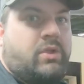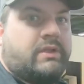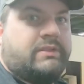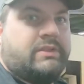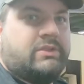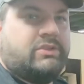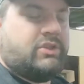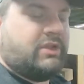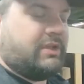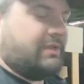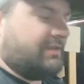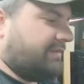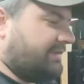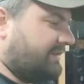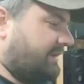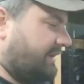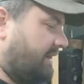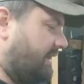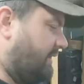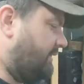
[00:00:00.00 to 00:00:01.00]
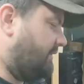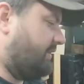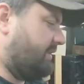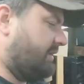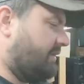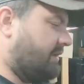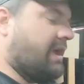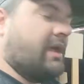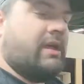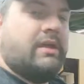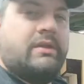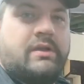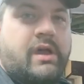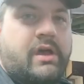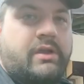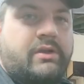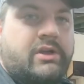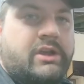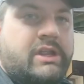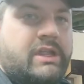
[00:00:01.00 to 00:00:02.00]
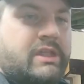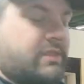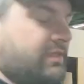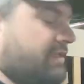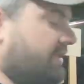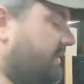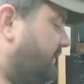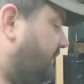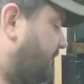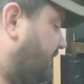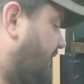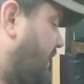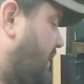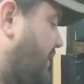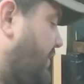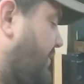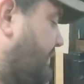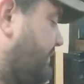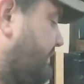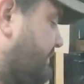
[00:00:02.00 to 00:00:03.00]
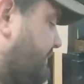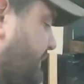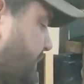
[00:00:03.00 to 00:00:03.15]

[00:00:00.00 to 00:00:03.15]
lot that you can see other than underneath. So